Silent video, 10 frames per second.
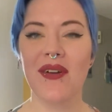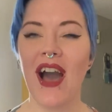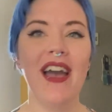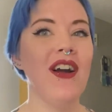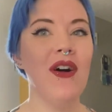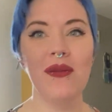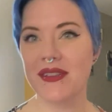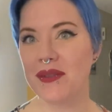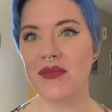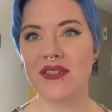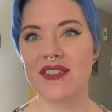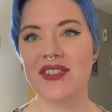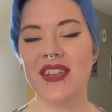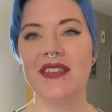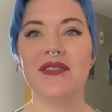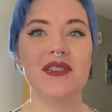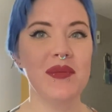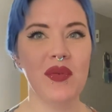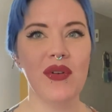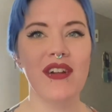I always appreciate your
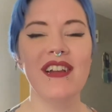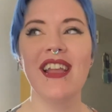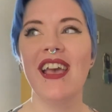support.